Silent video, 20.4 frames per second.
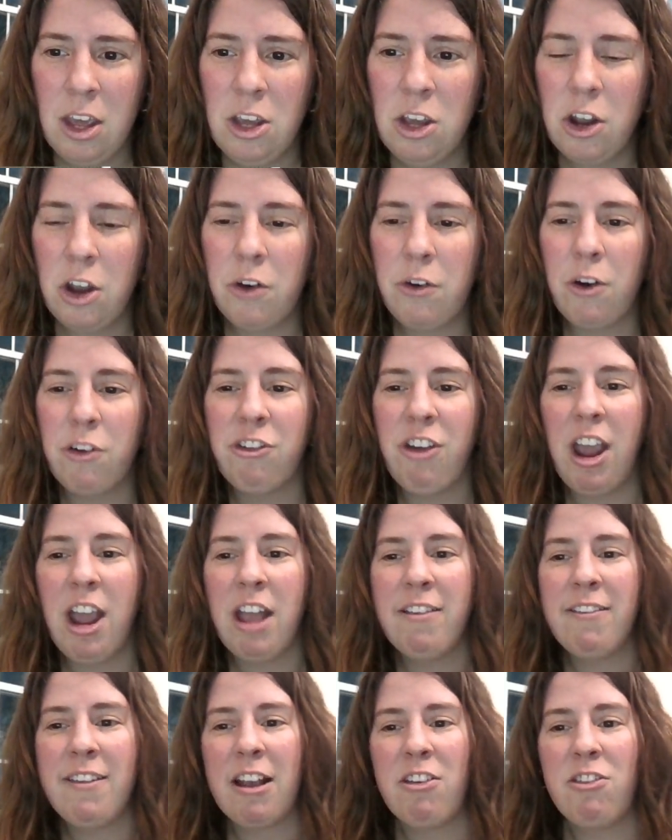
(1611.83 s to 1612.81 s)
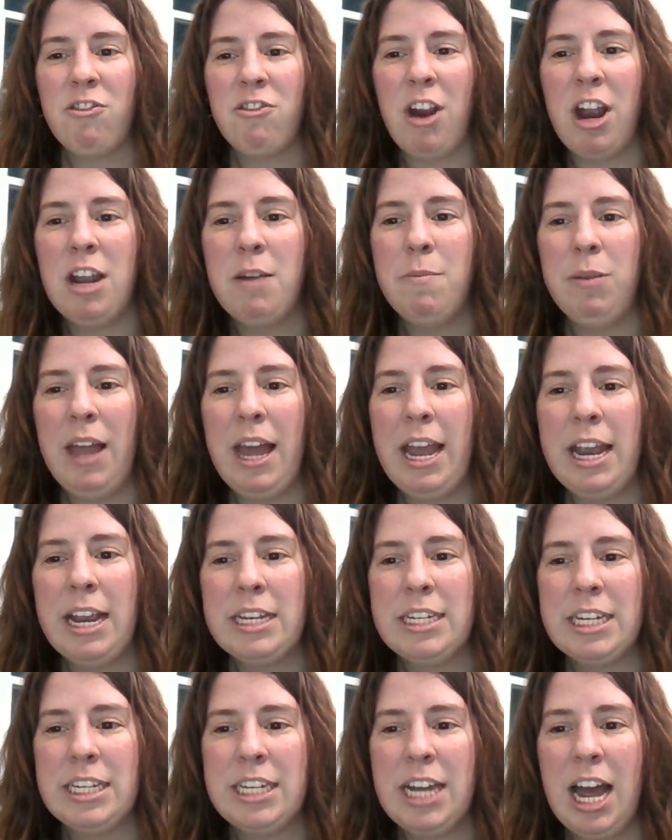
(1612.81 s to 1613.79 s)
You could crochet a 6-strand
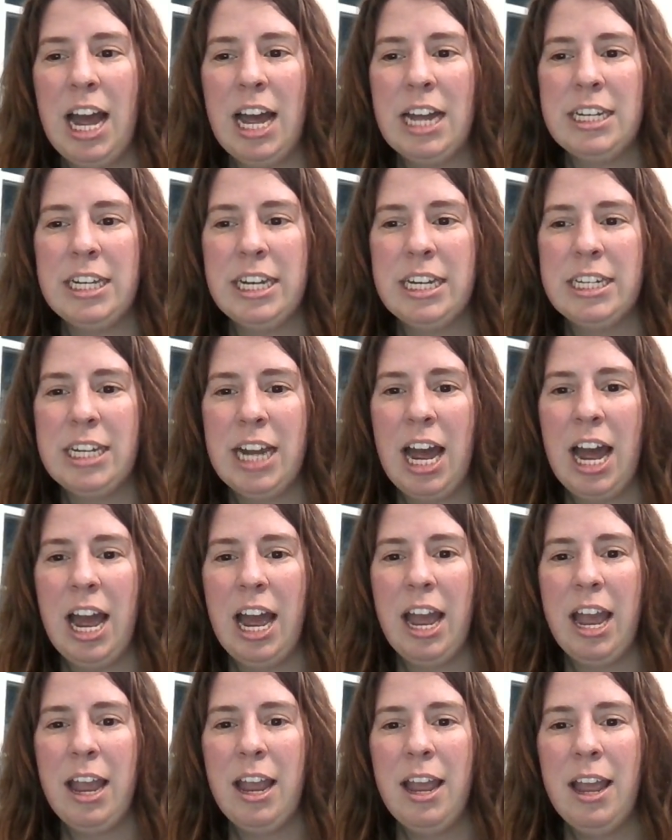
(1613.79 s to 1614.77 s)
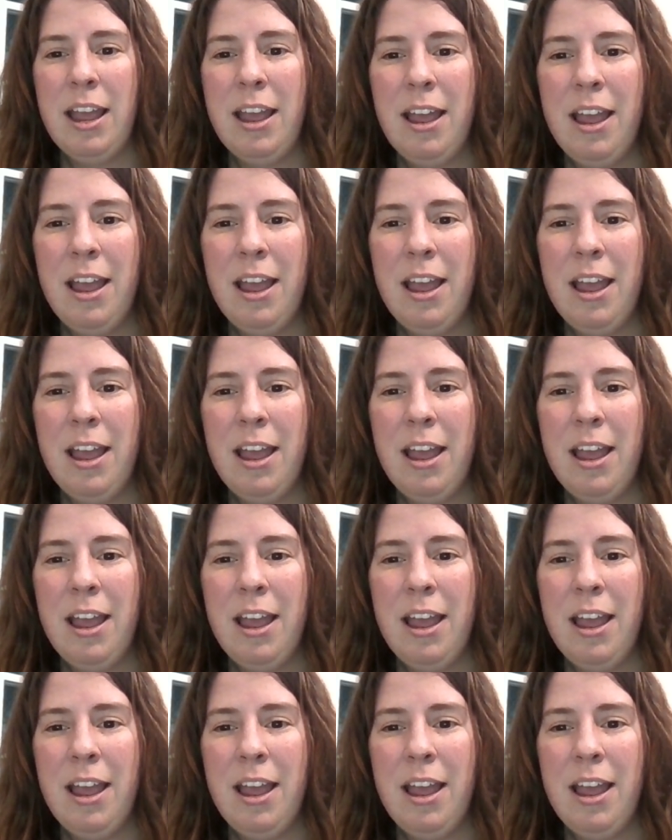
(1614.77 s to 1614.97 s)
blank to tie.